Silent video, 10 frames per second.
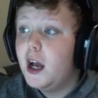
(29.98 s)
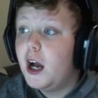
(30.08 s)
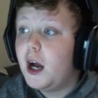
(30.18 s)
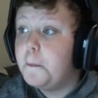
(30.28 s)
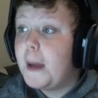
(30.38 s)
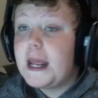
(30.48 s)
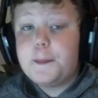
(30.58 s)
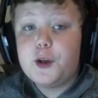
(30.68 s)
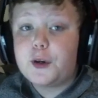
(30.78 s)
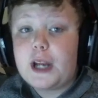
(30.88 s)
Um,
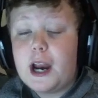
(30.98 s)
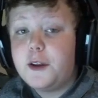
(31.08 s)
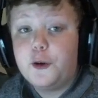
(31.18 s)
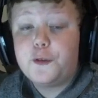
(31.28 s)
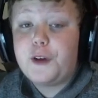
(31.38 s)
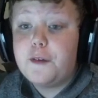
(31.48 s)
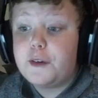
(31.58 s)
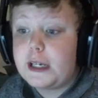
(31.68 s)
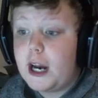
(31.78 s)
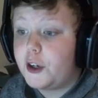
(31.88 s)
maybe your your
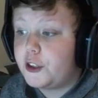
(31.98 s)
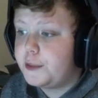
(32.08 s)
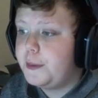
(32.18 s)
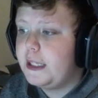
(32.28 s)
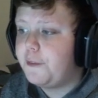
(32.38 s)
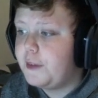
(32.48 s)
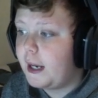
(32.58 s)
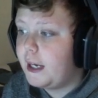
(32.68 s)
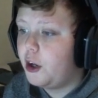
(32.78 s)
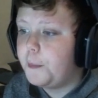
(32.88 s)
favorite character's been left
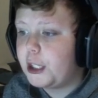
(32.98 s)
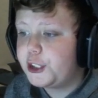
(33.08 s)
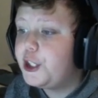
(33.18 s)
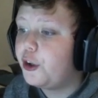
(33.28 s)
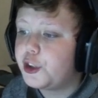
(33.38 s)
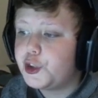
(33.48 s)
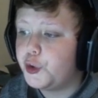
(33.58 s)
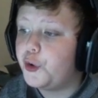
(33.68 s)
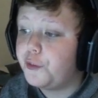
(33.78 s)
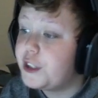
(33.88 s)
out here. I'm actually not
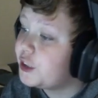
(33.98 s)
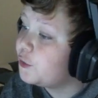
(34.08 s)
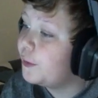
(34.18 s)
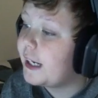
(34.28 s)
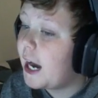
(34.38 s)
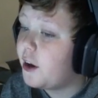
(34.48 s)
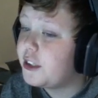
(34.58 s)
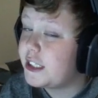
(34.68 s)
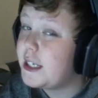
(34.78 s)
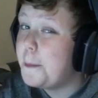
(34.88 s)
sure if this is all the
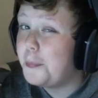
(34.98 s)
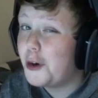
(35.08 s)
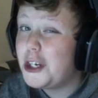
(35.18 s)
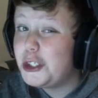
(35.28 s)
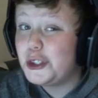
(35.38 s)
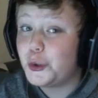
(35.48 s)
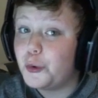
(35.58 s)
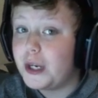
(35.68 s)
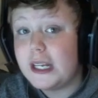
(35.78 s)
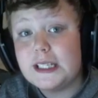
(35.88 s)
characters. I'm pretty
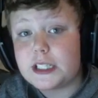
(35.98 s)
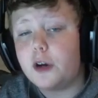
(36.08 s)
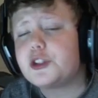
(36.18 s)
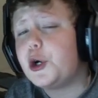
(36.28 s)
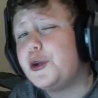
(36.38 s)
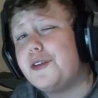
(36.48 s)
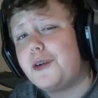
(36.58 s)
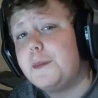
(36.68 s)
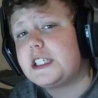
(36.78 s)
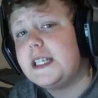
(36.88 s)
sure it is. I'll tell you if
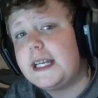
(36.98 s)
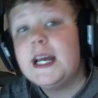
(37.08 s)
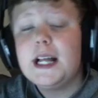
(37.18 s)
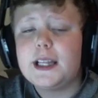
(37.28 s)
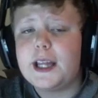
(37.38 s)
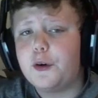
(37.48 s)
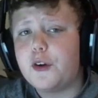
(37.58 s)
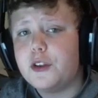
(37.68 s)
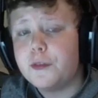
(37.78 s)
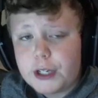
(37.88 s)
I miss any later
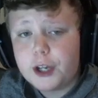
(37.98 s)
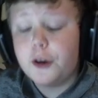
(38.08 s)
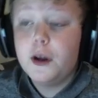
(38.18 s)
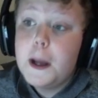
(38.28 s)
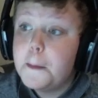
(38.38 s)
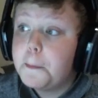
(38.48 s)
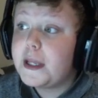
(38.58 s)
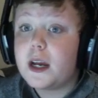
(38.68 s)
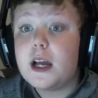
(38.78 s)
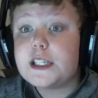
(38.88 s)
on in the video. But
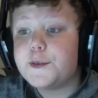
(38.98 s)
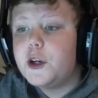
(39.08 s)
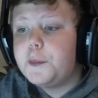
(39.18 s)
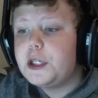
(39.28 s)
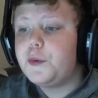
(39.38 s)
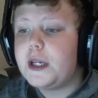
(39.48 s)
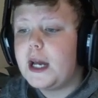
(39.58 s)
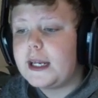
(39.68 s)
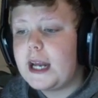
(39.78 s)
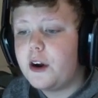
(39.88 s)
yeah, guys, we're going to be
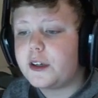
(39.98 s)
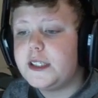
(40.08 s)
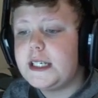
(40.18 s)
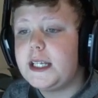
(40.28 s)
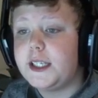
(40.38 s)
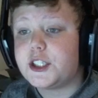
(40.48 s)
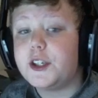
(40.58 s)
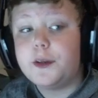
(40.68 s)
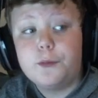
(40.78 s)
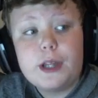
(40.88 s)
doing a character tier list.
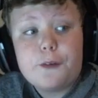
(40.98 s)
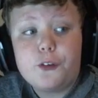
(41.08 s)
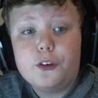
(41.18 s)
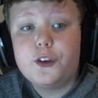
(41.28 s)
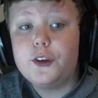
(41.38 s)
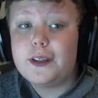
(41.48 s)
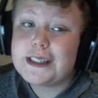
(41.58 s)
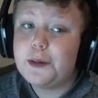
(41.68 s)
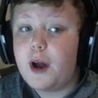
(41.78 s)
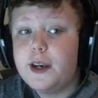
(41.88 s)
So without further ado,
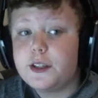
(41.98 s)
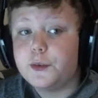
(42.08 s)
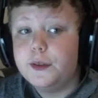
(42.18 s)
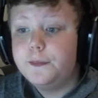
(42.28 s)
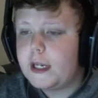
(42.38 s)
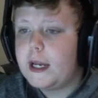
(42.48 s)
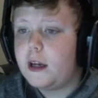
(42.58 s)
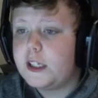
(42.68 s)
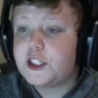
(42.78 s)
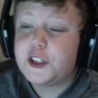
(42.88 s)
let's get right into it. Okay,
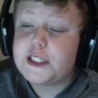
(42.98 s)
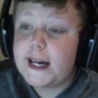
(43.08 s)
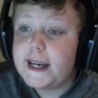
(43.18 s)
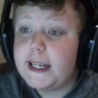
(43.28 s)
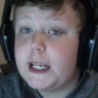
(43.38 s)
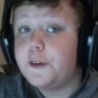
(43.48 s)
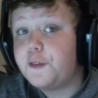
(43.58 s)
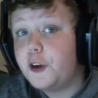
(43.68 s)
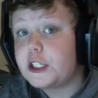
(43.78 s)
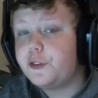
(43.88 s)
guys, so starting here,
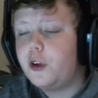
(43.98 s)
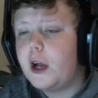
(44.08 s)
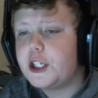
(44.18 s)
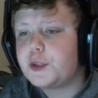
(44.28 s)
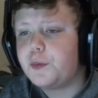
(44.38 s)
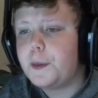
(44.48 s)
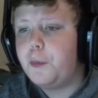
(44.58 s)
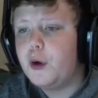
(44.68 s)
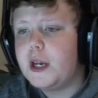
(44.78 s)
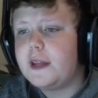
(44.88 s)
first of all, I just want
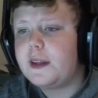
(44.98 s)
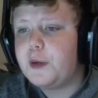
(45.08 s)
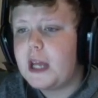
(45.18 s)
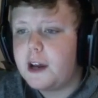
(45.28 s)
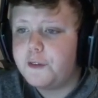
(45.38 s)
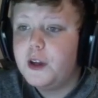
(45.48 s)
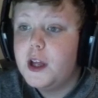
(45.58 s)
to point out that we have